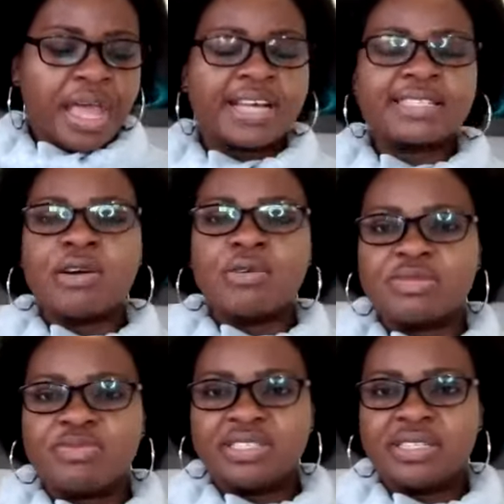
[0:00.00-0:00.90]
as I was
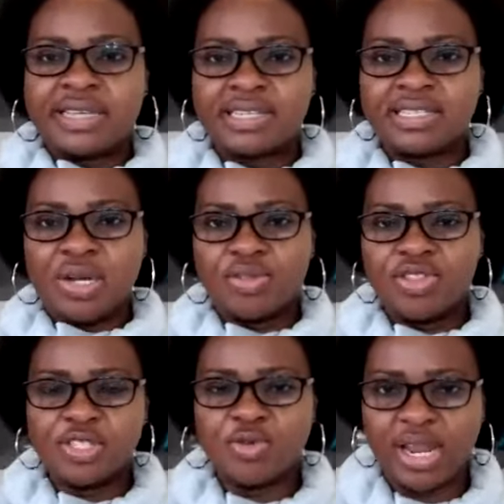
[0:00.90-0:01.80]
meditating on
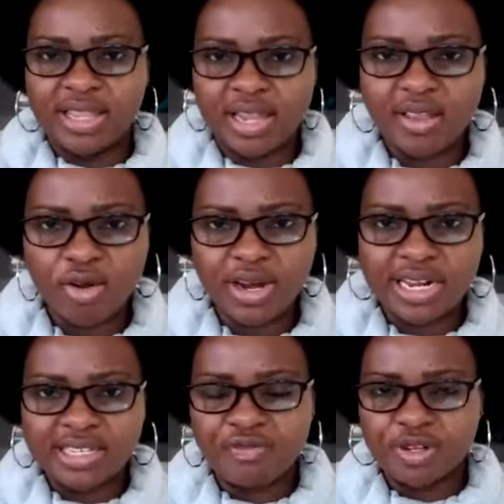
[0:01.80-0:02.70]
this word that the Lord
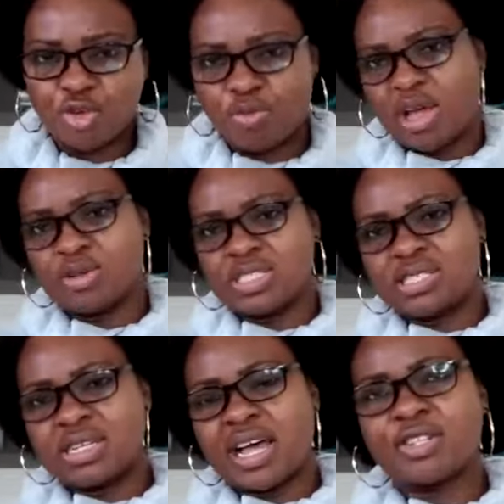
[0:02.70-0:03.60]
had given to me, I
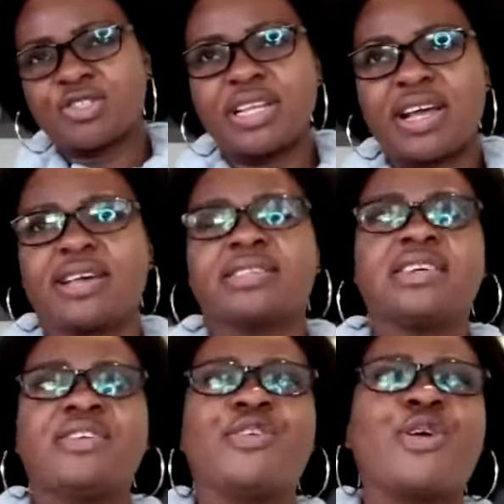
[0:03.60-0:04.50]
was actually
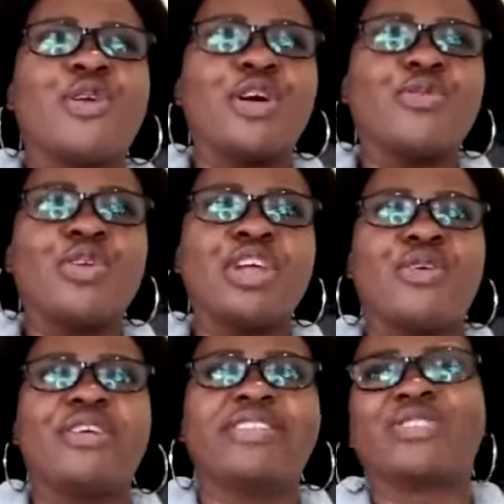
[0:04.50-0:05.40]
asking, you know, Lord, we
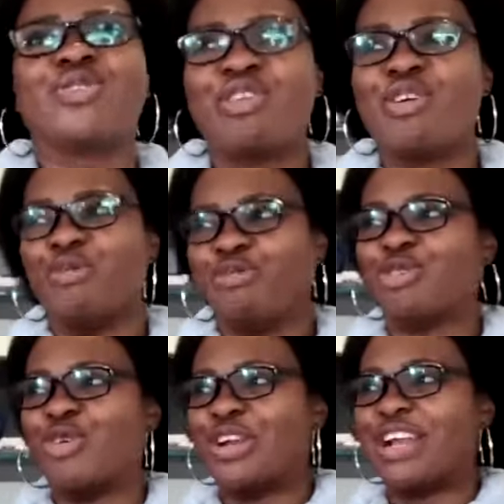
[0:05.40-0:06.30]
know the story of
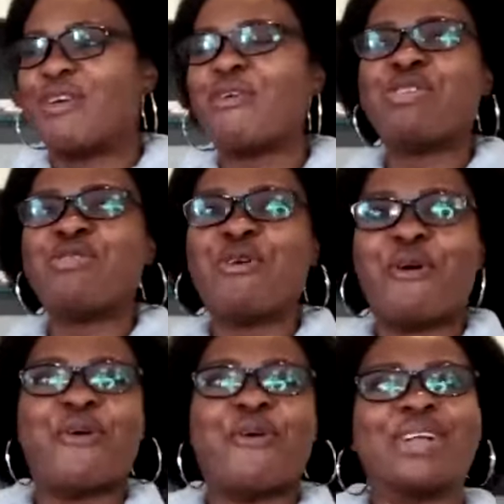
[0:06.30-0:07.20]
Jonah. We
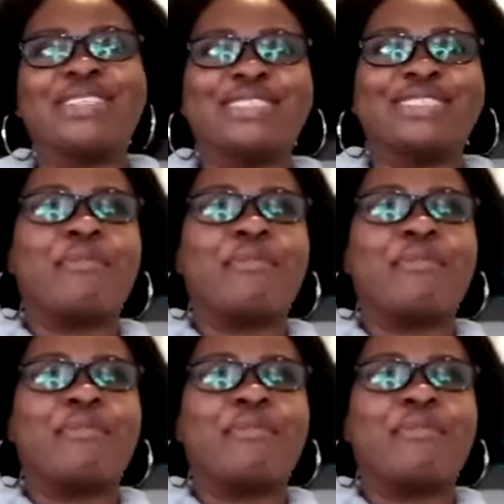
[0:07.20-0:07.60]
know what it's